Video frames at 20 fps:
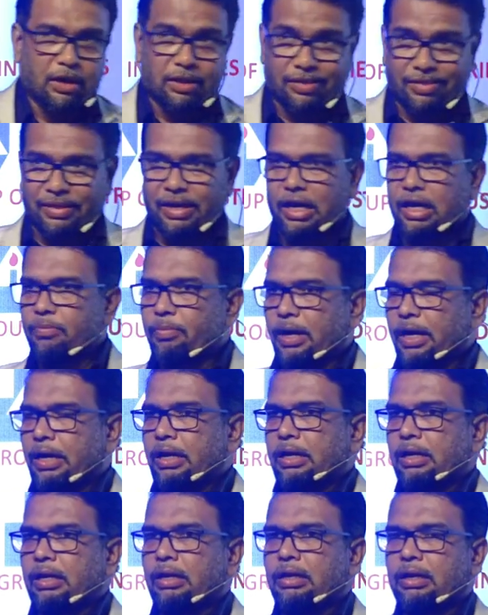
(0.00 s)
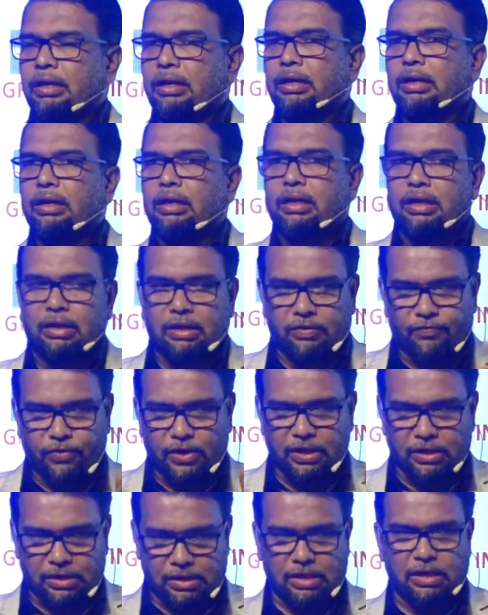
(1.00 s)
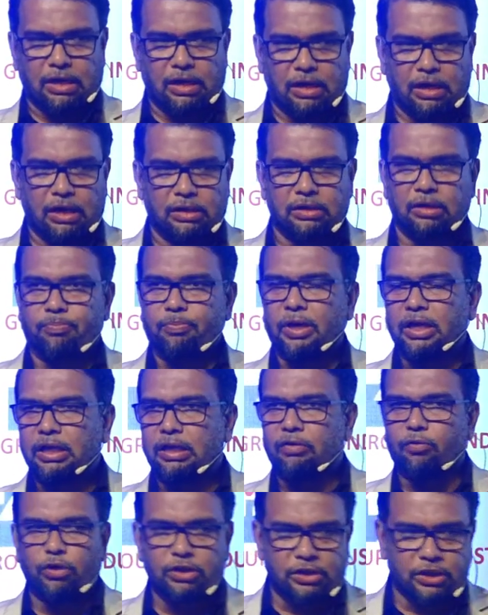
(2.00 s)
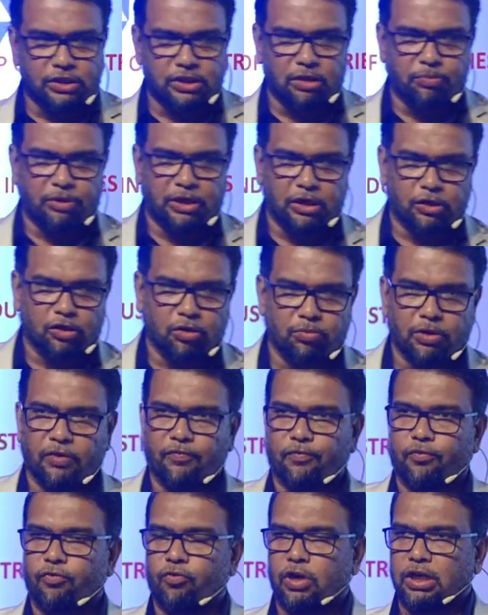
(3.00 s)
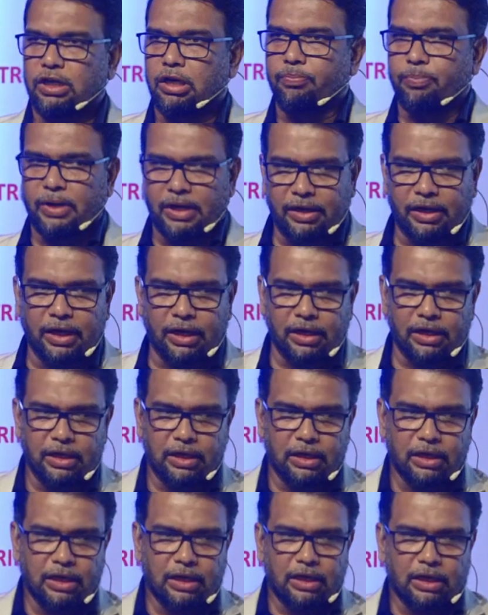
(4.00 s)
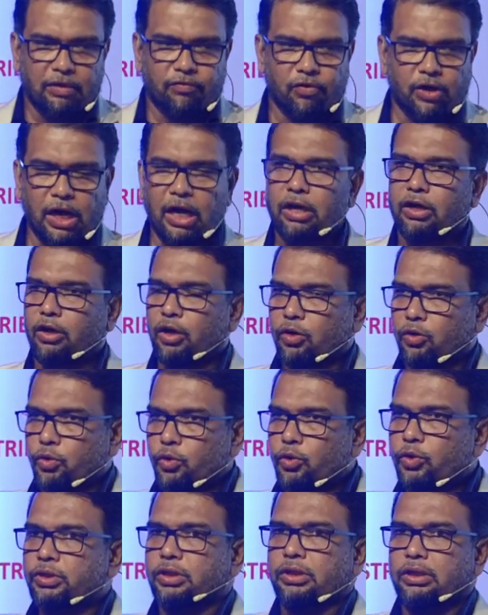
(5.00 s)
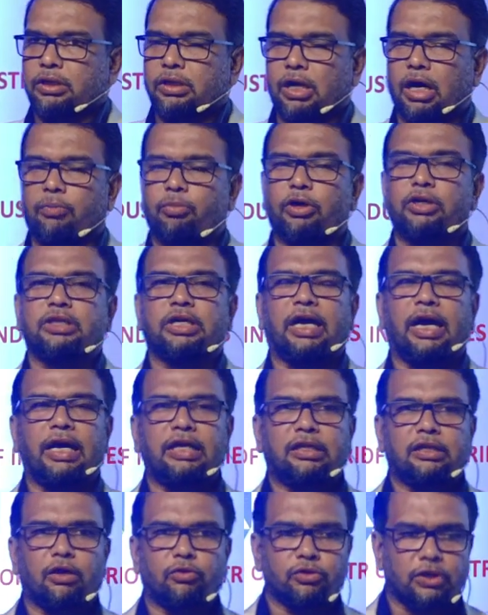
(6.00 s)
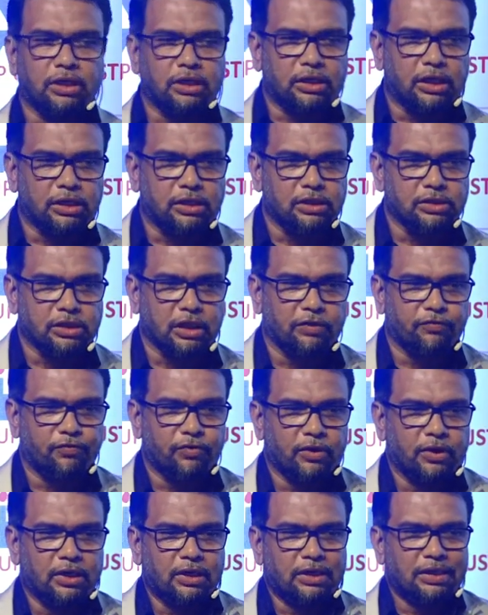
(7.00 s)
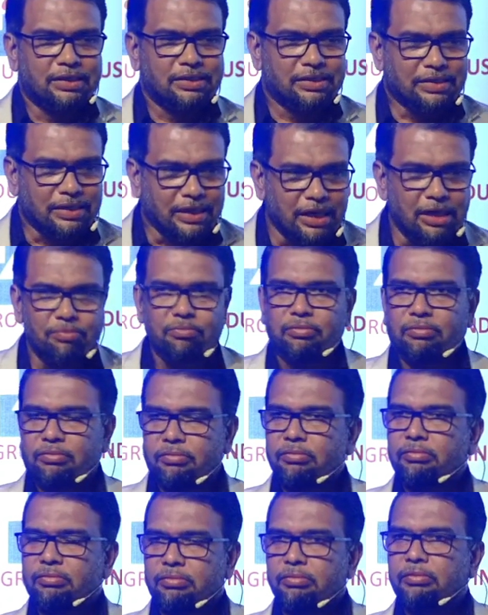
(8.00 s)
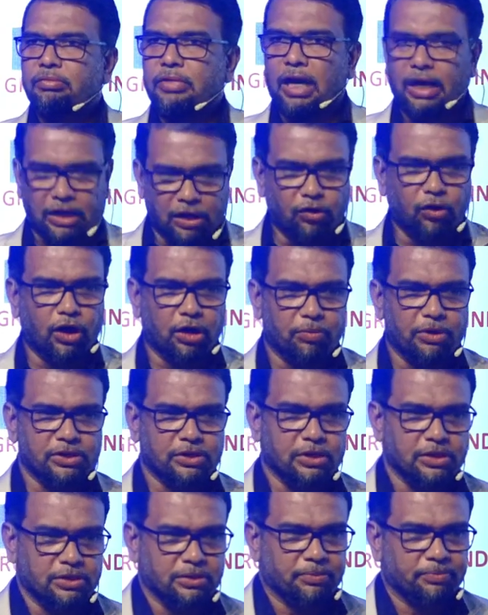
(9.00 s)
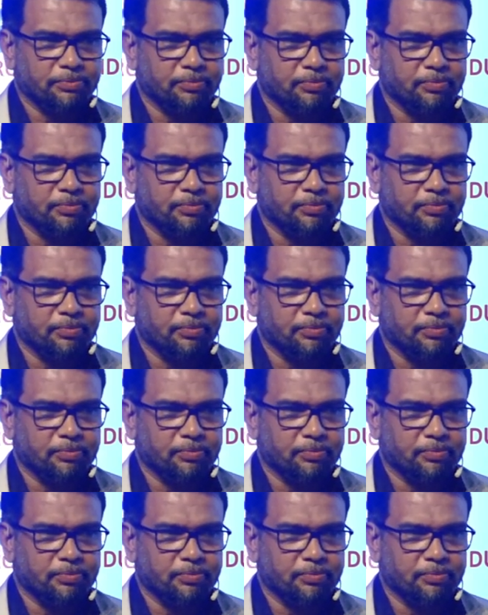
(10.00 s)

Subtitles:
Thereby, for supplying the 160 meter cube of water per day, we have reduced about 8,000 kgs of steam on regular basis.